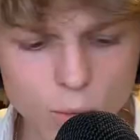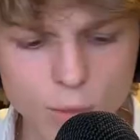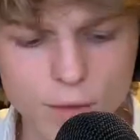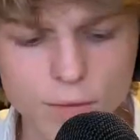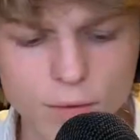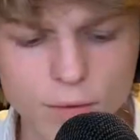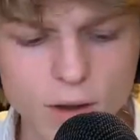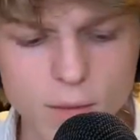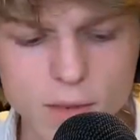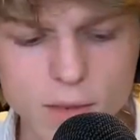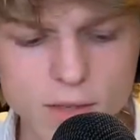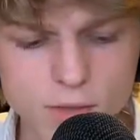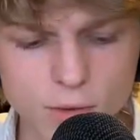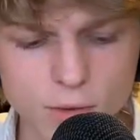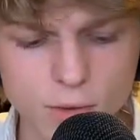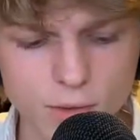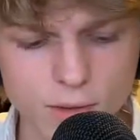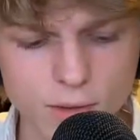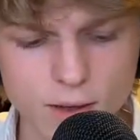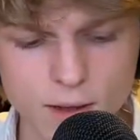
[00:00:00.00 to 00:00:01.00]

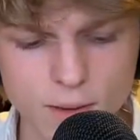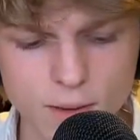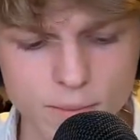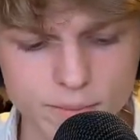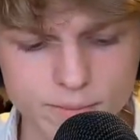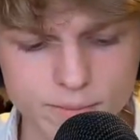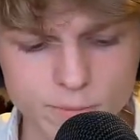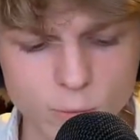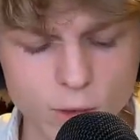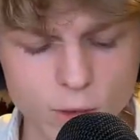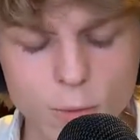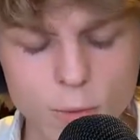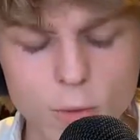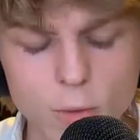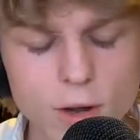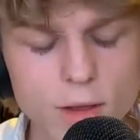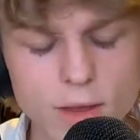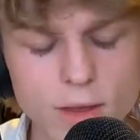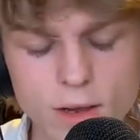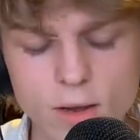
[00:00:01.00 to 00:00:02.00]
fundamental
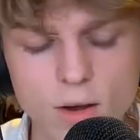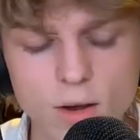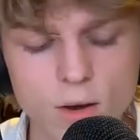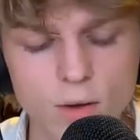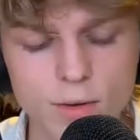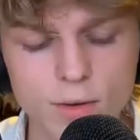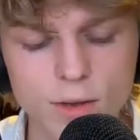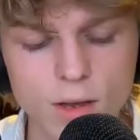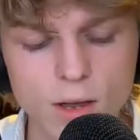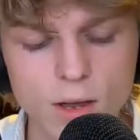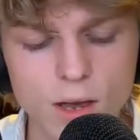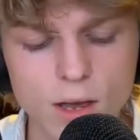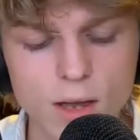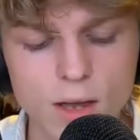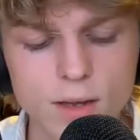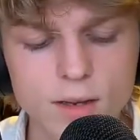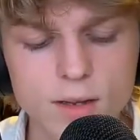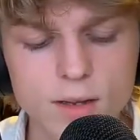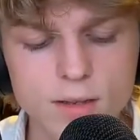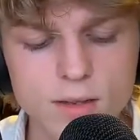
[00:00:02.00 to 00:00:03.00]
what are they called?
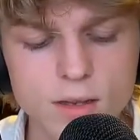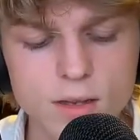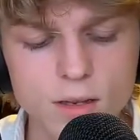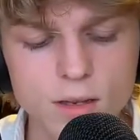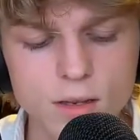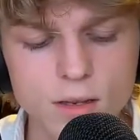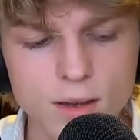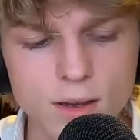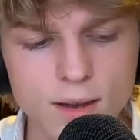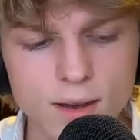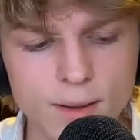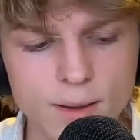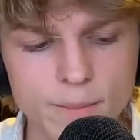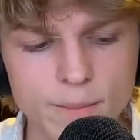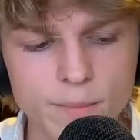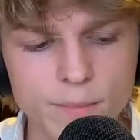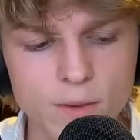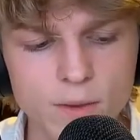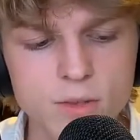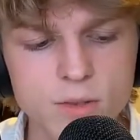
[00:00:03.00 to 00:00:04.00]
It is the
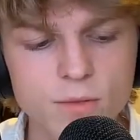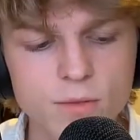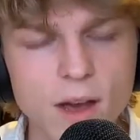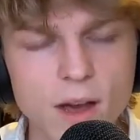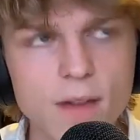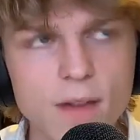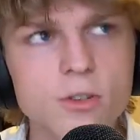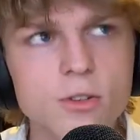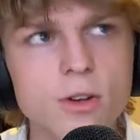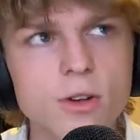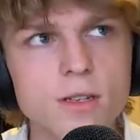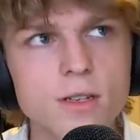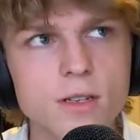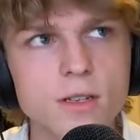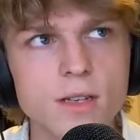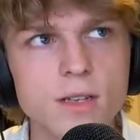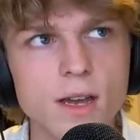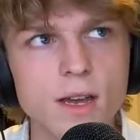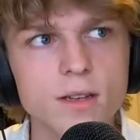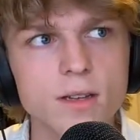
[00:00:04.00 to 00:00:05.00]
there's five traits of
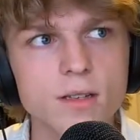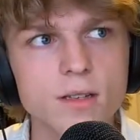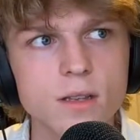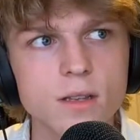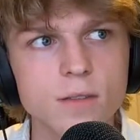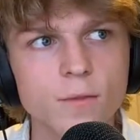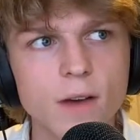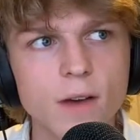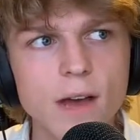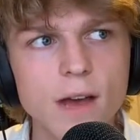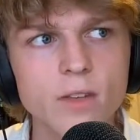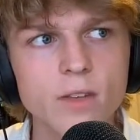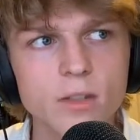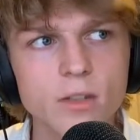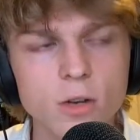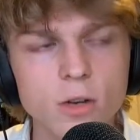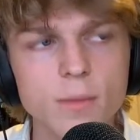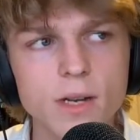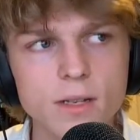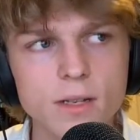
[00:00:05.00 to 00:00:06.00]
sex. The five
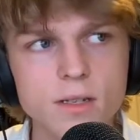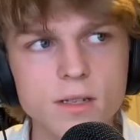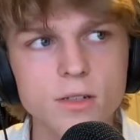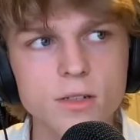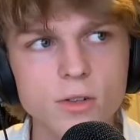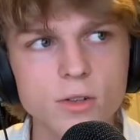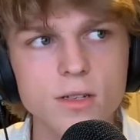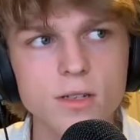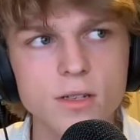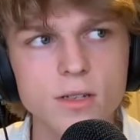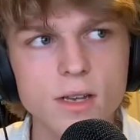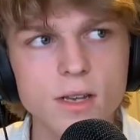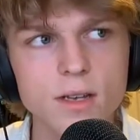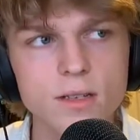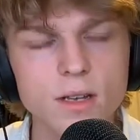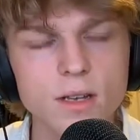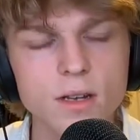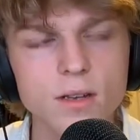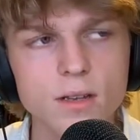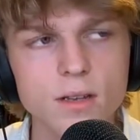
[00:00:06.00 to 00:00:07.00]
deterministic traits of
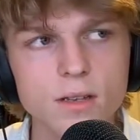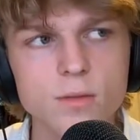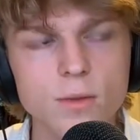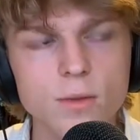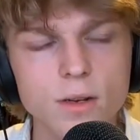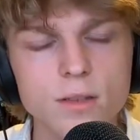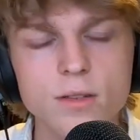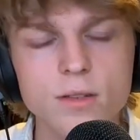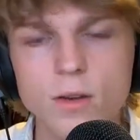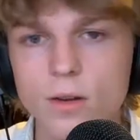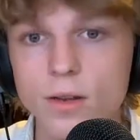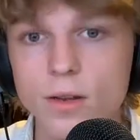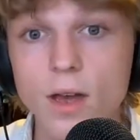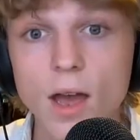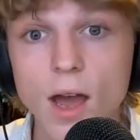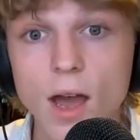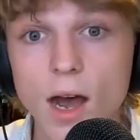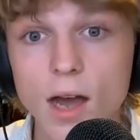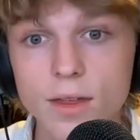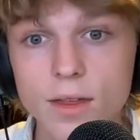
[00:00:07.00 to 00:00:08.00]
sex. That's what it's called.
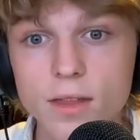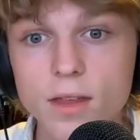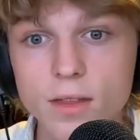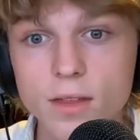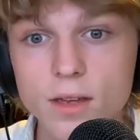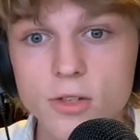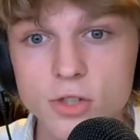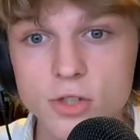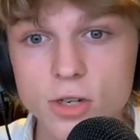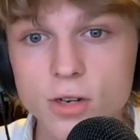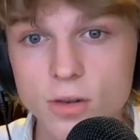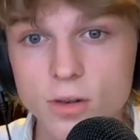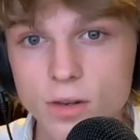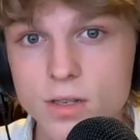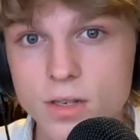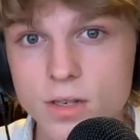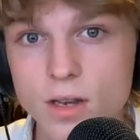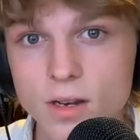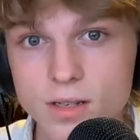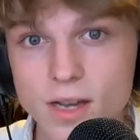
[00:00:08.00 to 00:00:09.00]
I think that gender
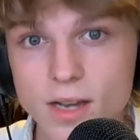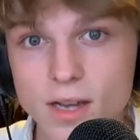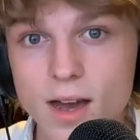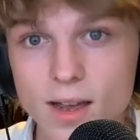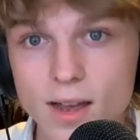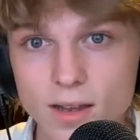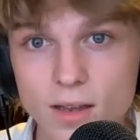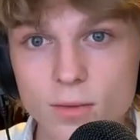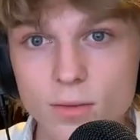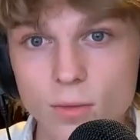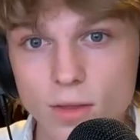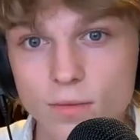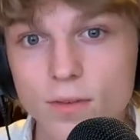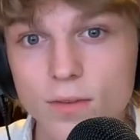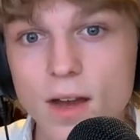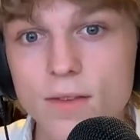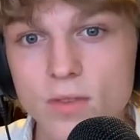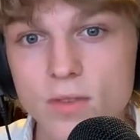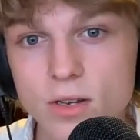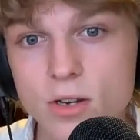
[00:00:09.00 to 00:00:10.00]
is going to tie in with the
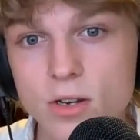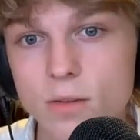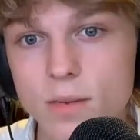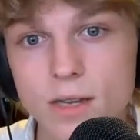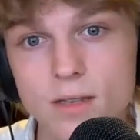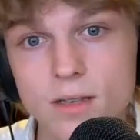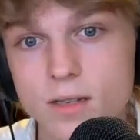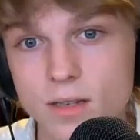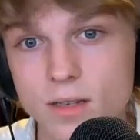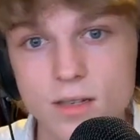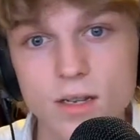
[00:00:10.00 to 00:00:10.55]
five deterministic